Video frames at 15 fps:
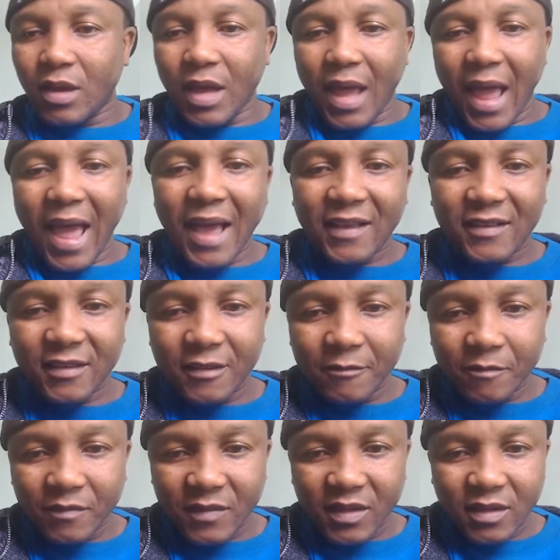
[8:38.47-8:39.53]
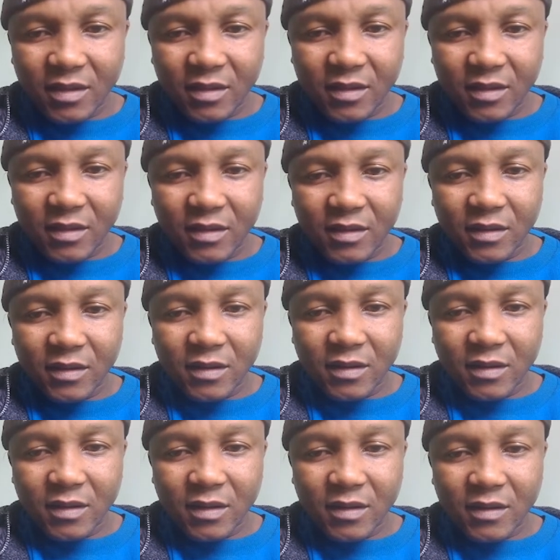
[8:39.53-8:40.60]
Okay, x
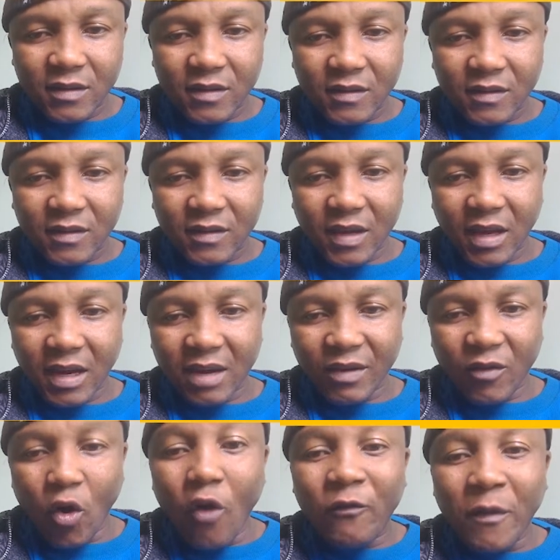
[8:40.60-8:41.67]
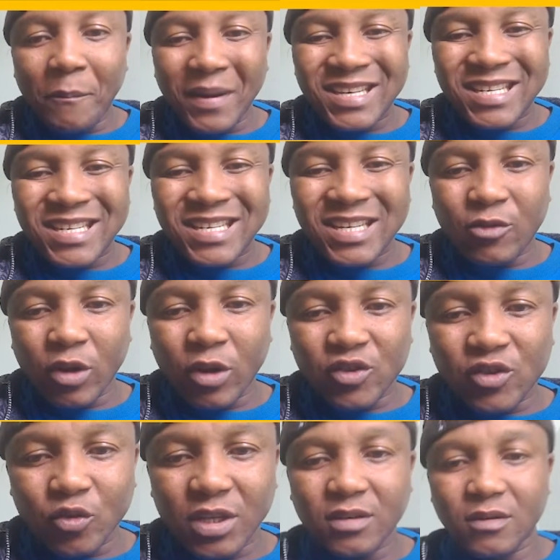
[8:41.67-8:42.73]
second derivative of a particular
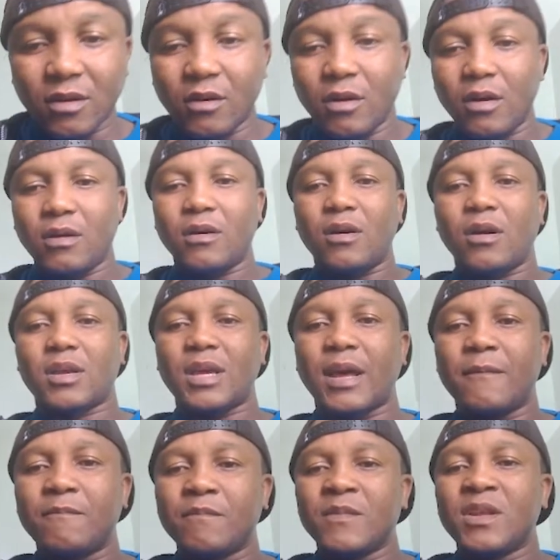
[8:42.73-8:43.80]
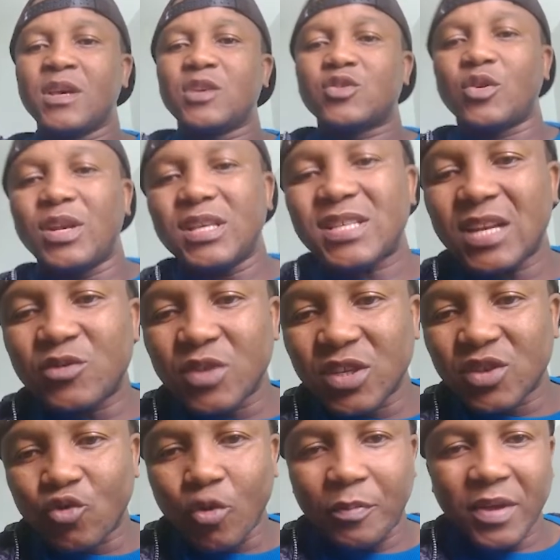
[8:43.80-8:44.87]
solution. Okay. So let's start with
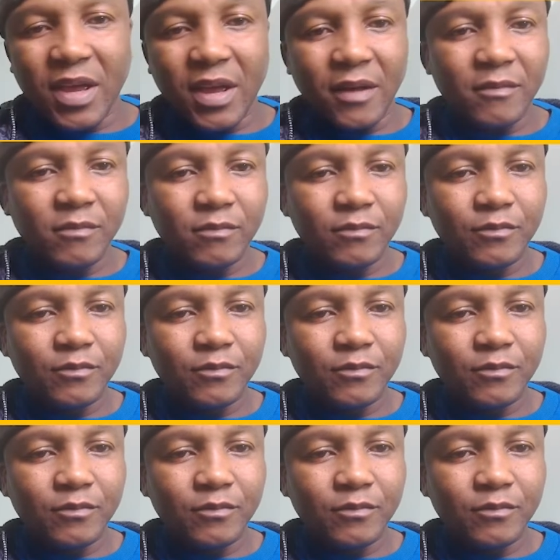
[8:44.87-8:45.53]
this group here,